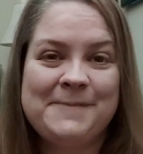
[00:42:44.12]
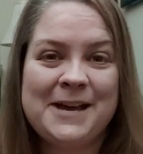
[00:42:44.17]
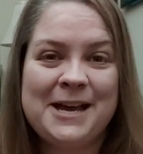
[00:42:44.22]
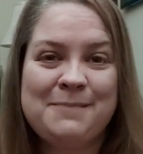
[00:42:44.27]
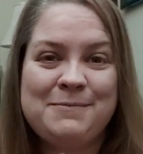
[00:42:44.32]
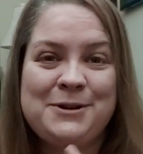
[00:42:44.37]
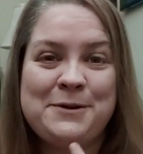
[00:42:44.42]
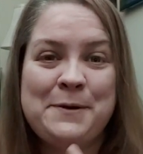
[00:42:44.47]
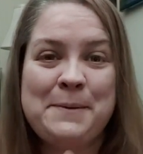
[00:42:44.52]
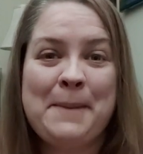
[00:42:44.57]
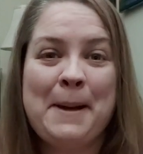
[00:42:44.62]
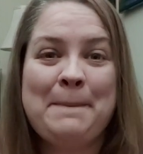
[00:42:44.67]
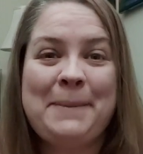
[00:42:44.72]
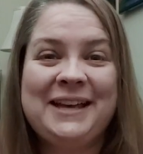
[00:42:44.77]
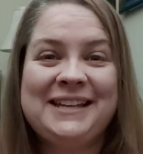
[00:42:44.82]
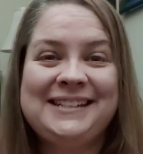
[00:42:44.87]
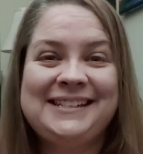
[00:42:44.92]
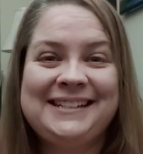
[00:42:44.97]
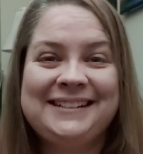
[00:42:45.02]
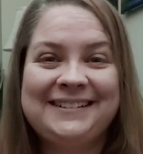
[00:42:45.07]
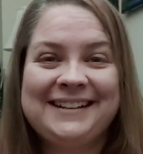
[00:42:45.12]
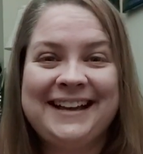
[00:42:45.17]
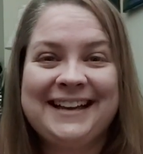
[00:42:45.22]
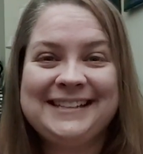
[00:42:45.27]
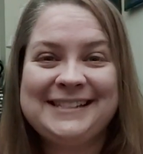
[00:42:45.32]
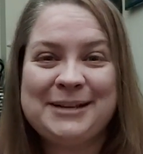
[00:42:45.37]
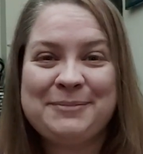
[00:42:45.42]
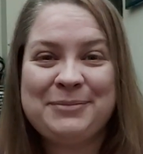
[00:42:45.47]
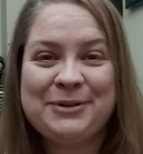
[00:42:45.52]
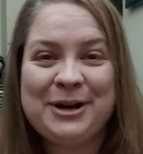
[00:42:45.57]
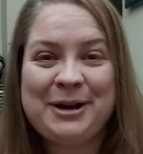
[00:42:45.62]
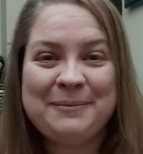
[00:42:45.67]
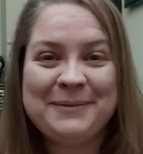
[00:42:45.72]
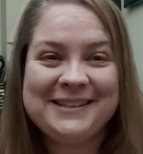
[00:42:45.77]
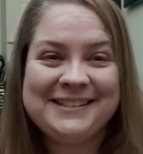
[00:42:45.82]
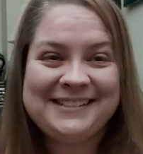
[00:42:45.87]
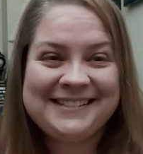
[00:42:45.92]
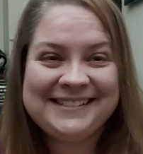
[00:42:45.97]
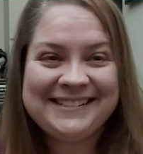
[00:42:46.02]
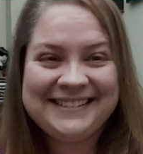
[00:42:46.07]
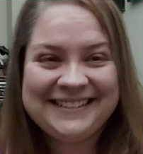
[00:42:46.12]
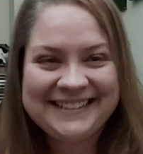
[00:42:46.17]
I'm doing my best here, guys. I promise.